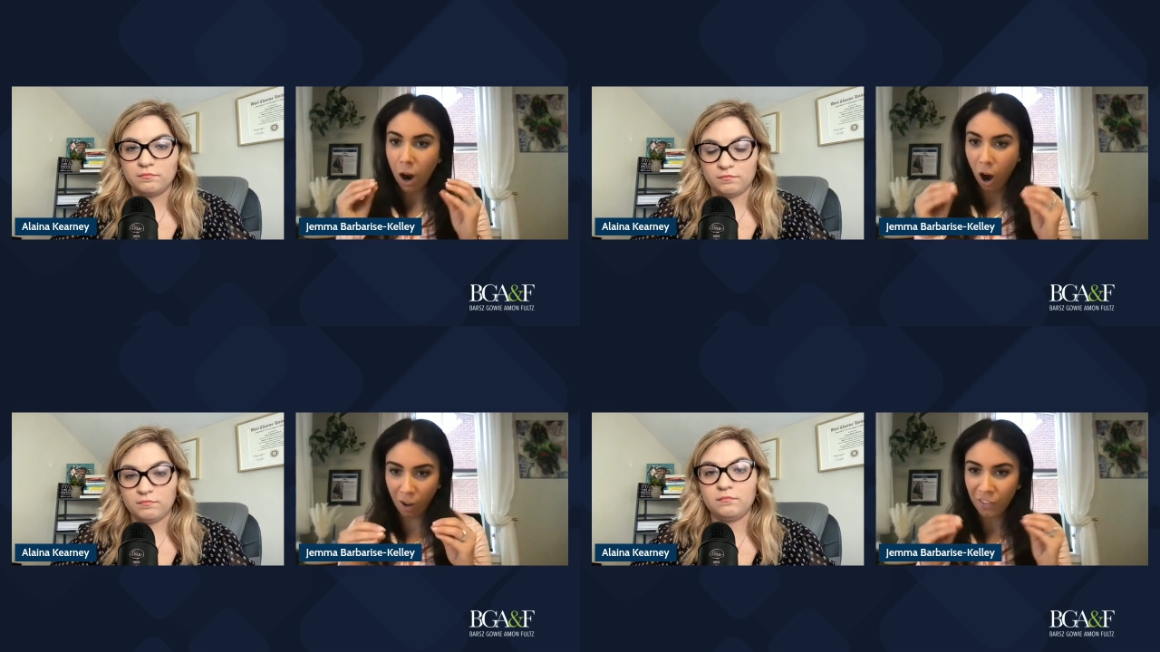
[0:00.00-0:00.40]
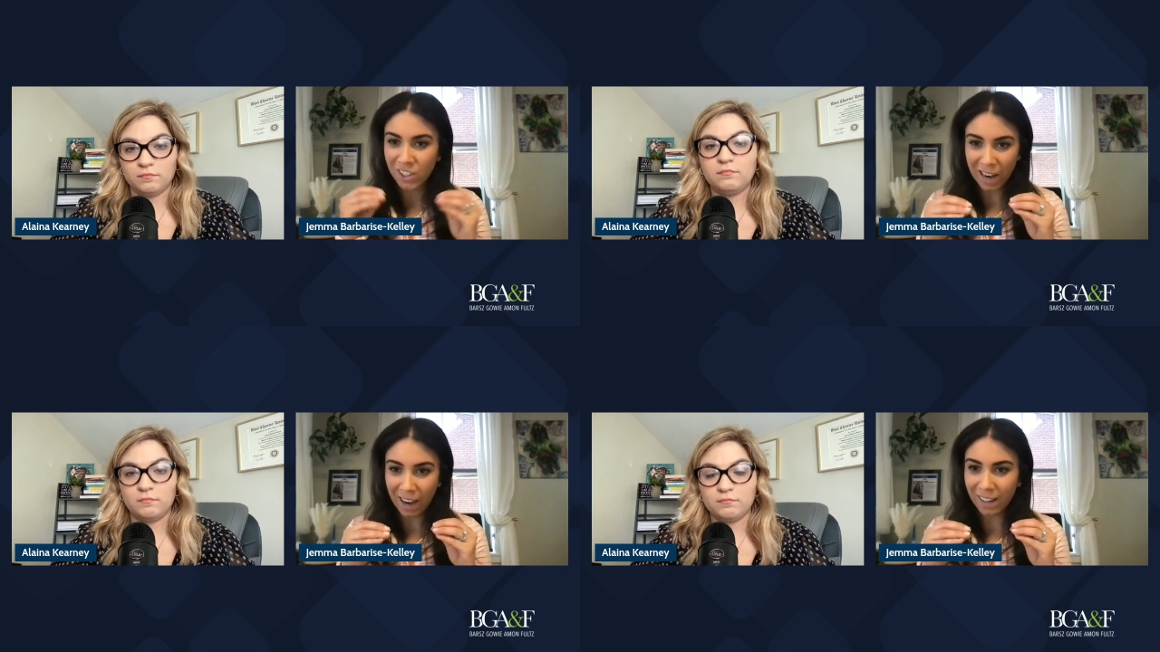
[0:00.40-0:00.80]
Speaker 1: on the
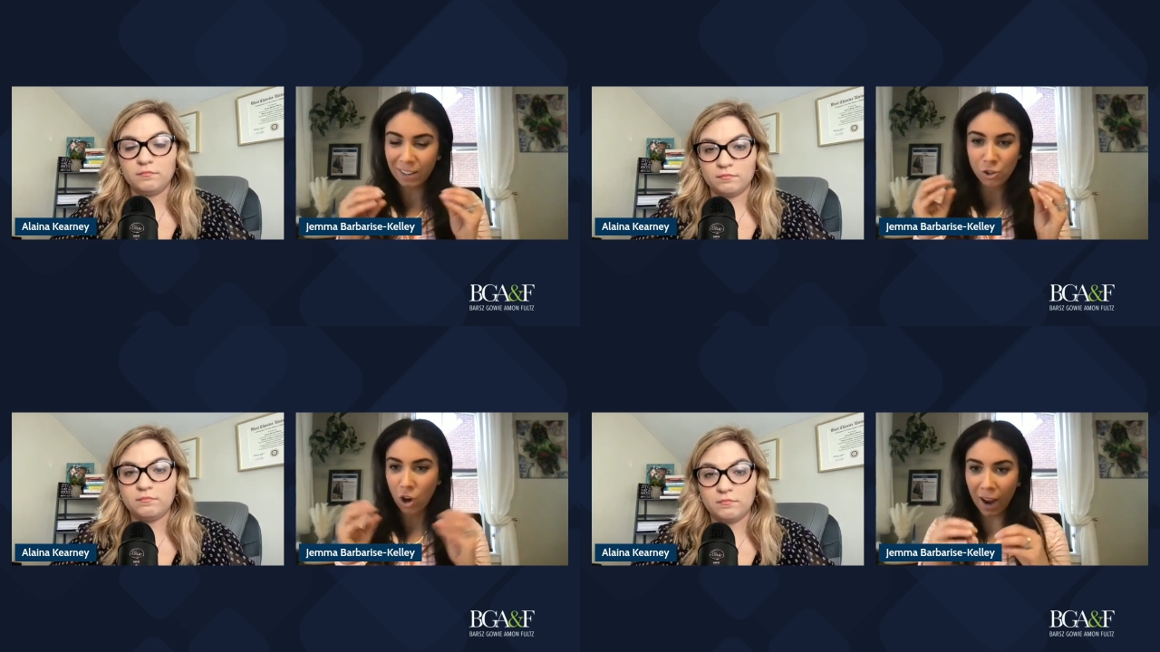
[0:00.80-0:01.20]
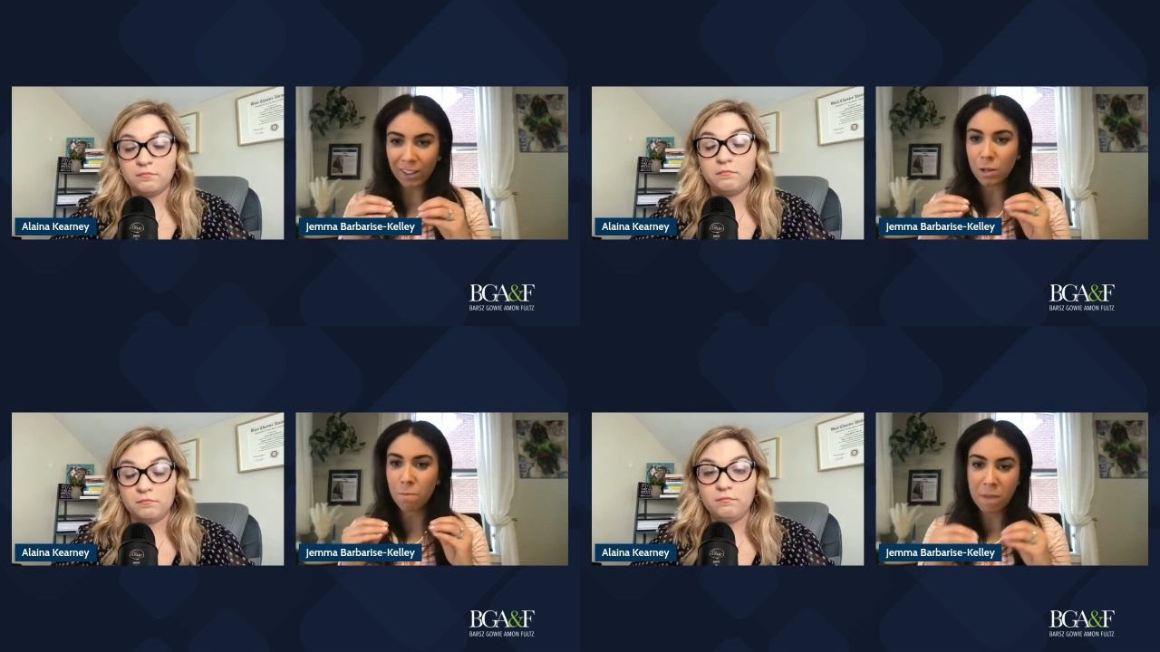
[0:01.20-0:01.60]
tech and
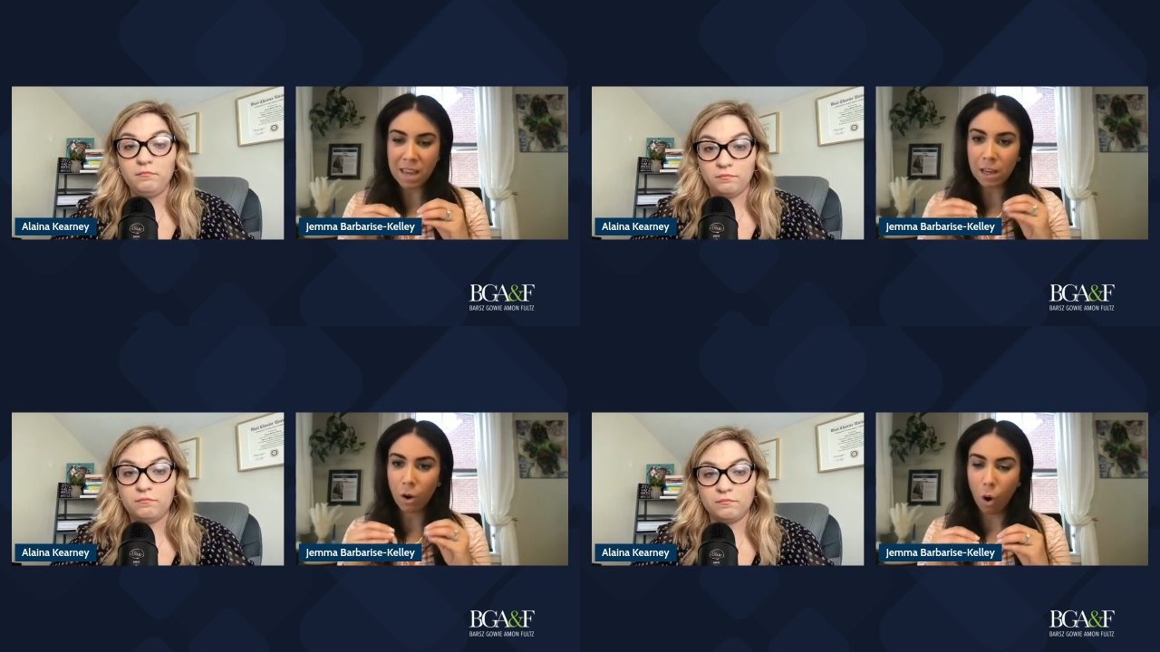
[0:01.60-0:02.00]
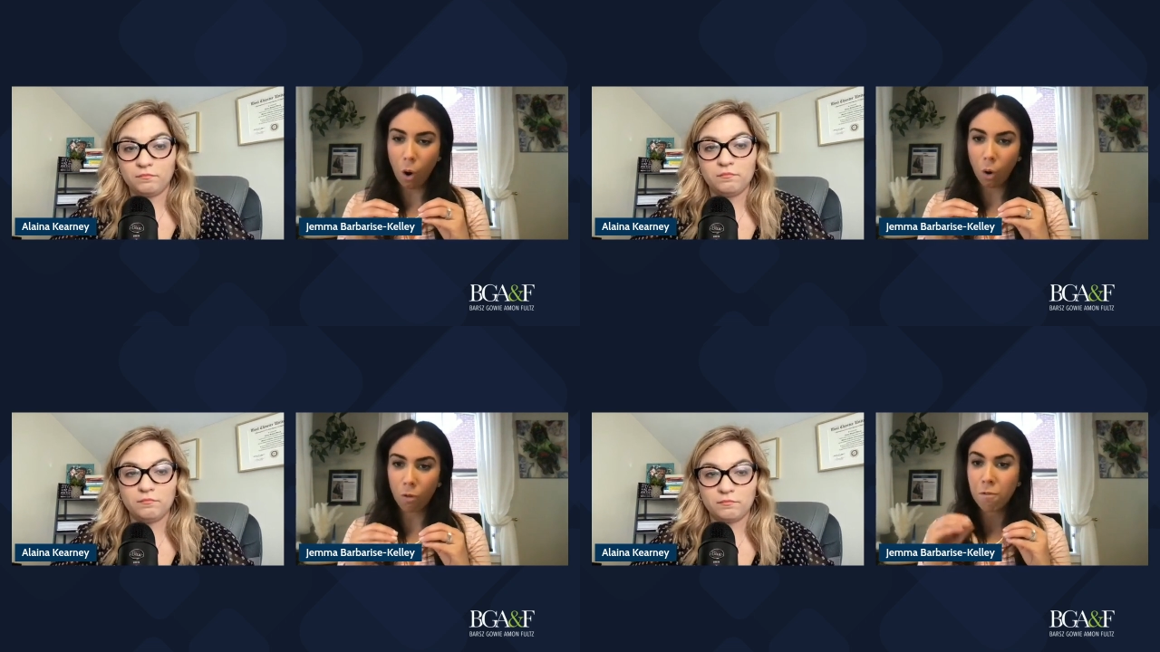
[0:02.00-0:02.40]
trying to make it
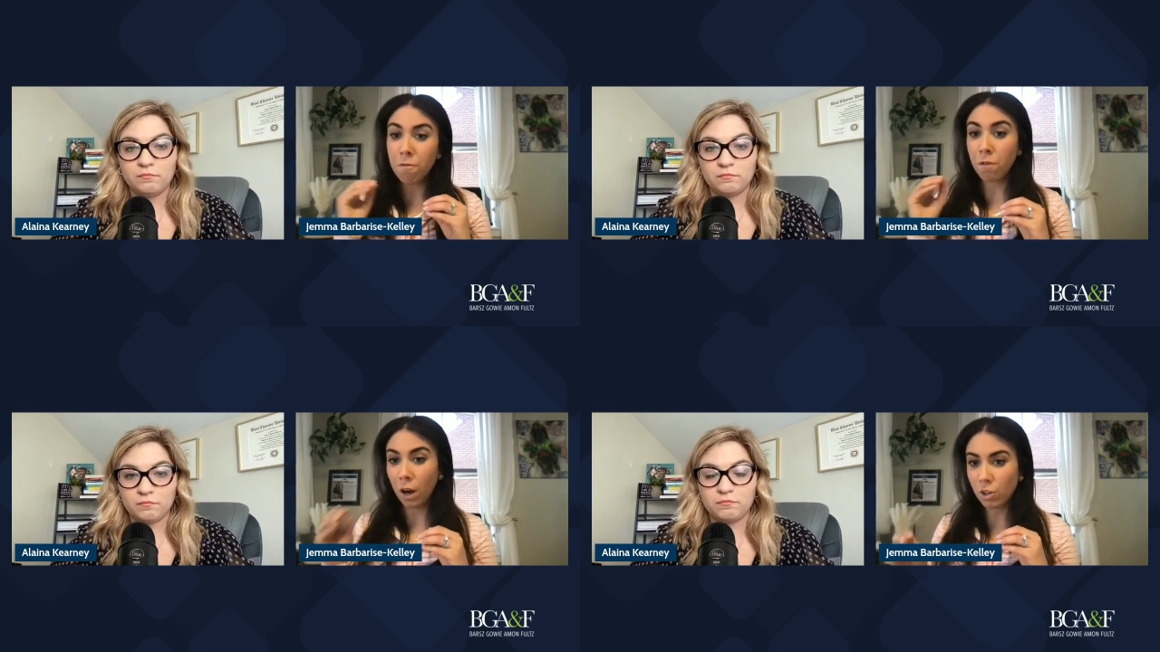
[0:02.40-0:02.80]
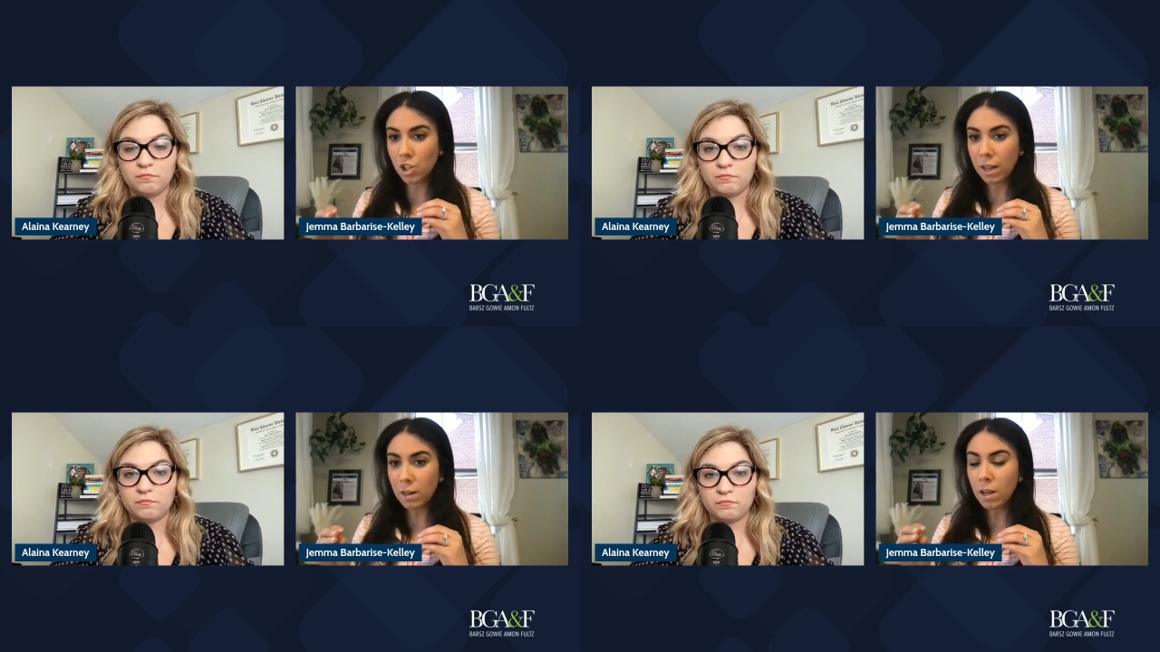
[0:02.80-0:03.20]
all
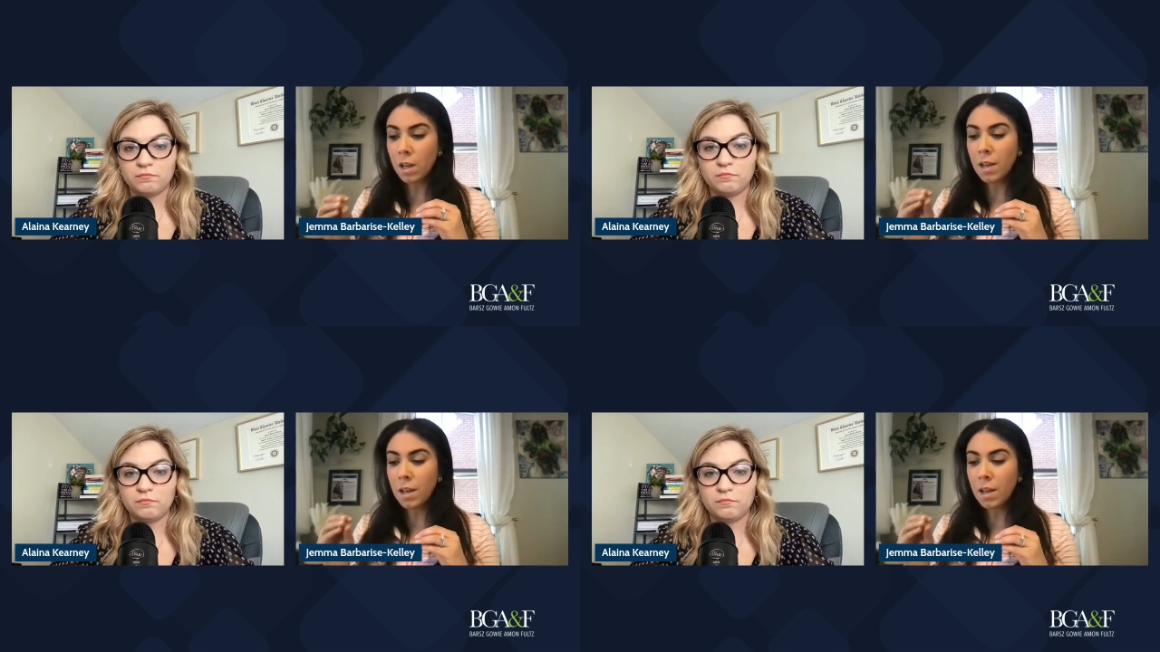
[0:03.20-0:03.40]
function,